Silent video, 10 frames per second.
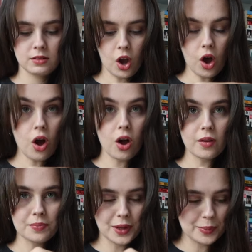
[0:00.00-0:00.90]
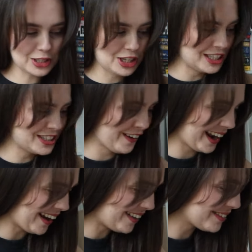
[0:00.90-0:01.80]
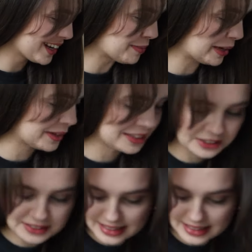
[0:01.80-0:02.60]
Oh, a bunch just fell out. I'm gonna pick one of those.